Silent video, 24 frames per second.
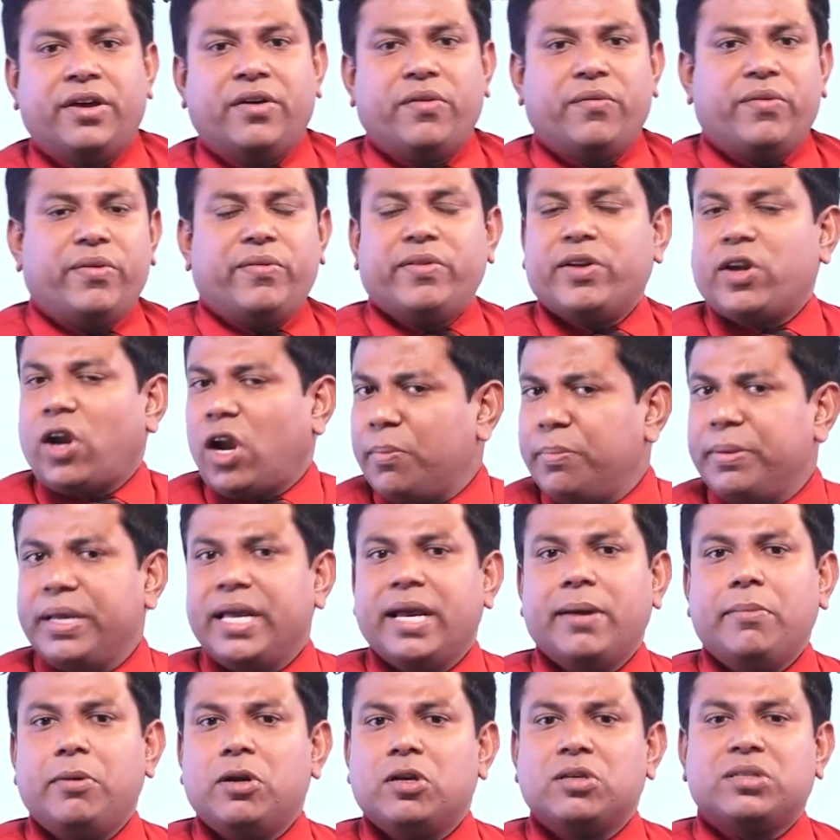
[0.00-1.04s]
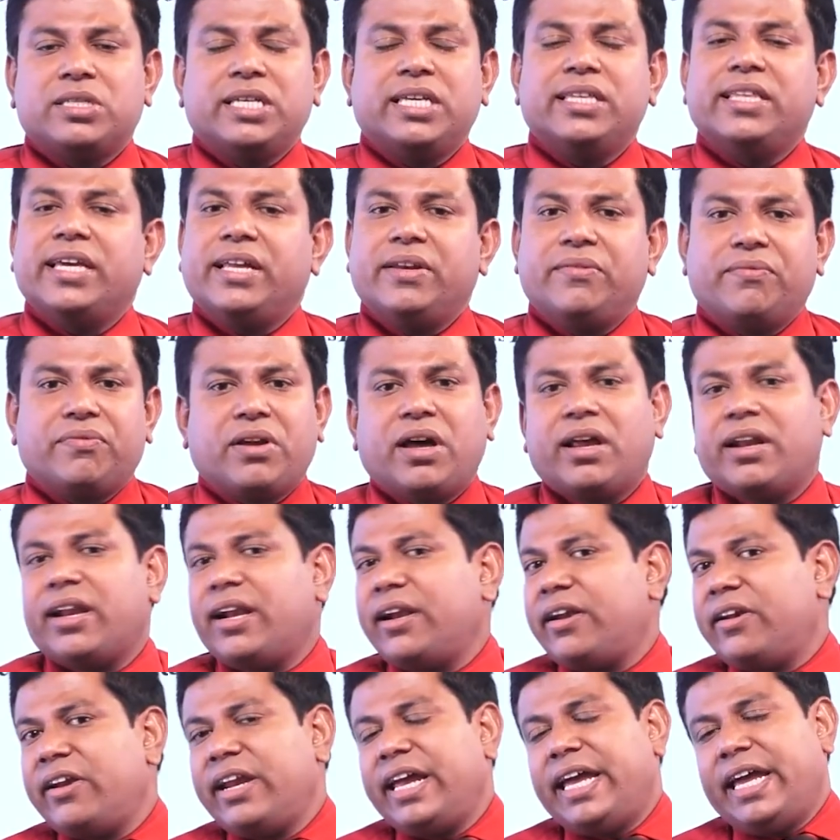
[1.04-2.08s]
We will not be able to see the
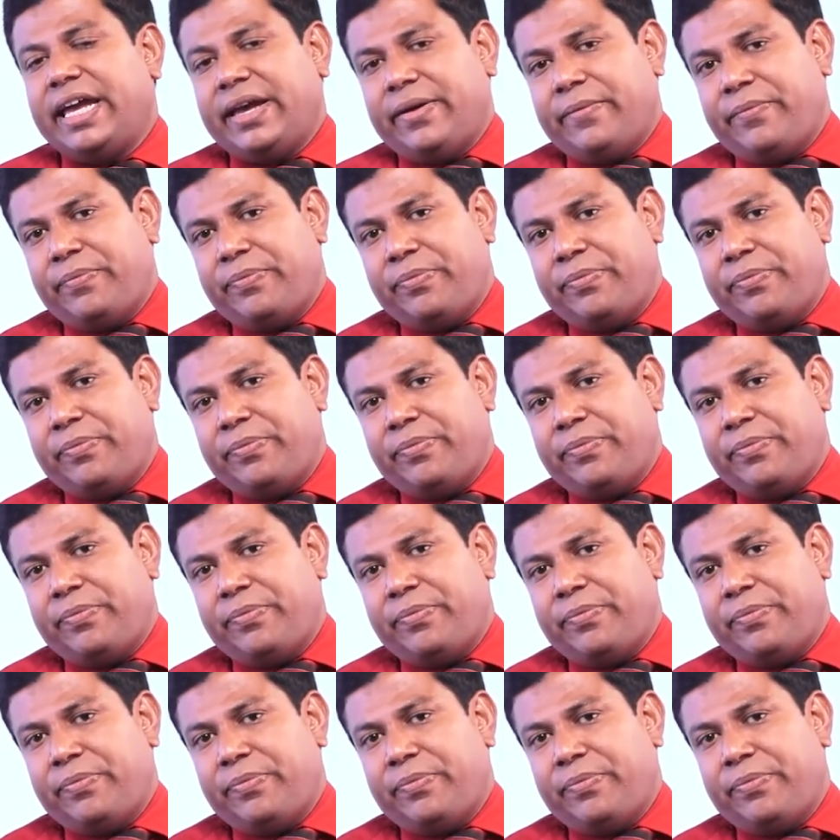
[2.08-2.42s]
infrared ray.